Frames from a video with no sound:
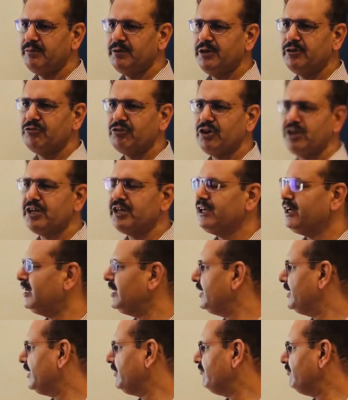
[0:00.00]
tracheal
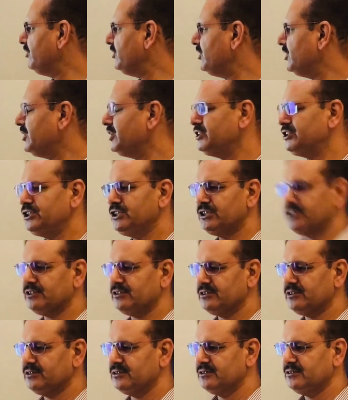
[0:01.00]
deviation
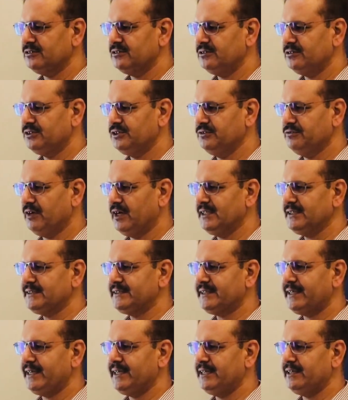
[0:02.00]
to one
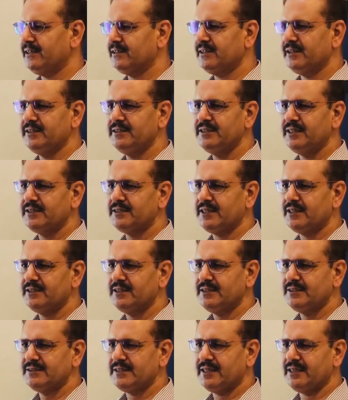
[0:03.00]
side or the other
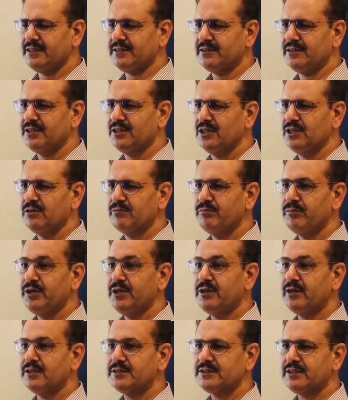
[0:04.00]
side
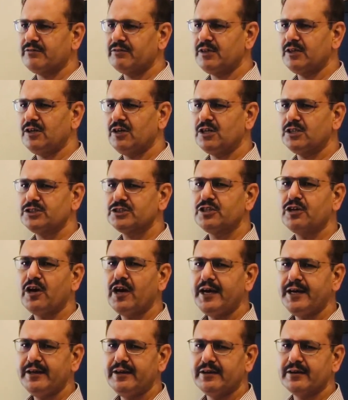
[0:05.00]
because of a large
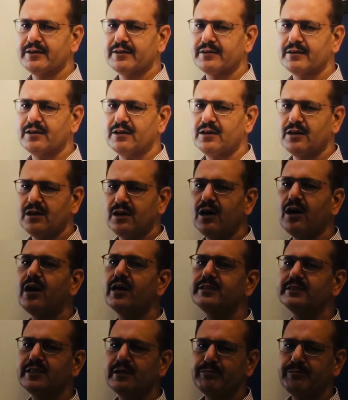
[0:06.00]
goiter or
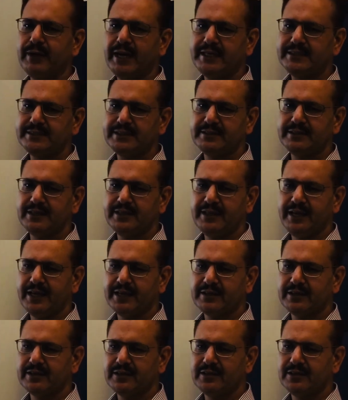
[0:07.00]
some mass in the neck.
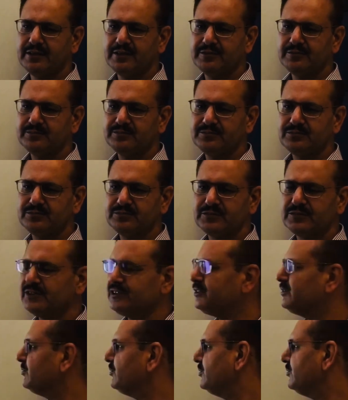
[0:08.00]

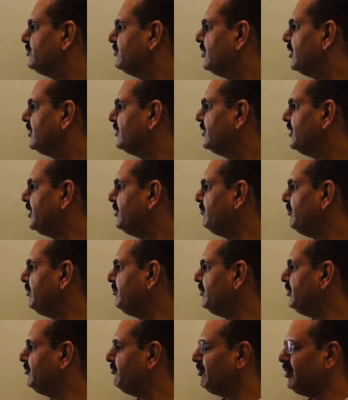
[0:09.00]
So there may be
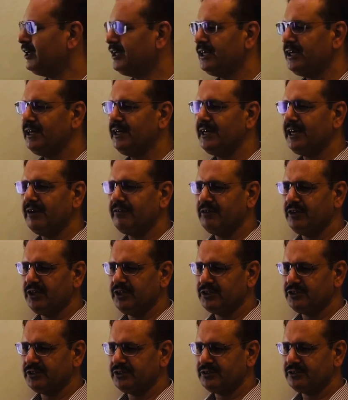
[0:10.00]
tracheal deviation.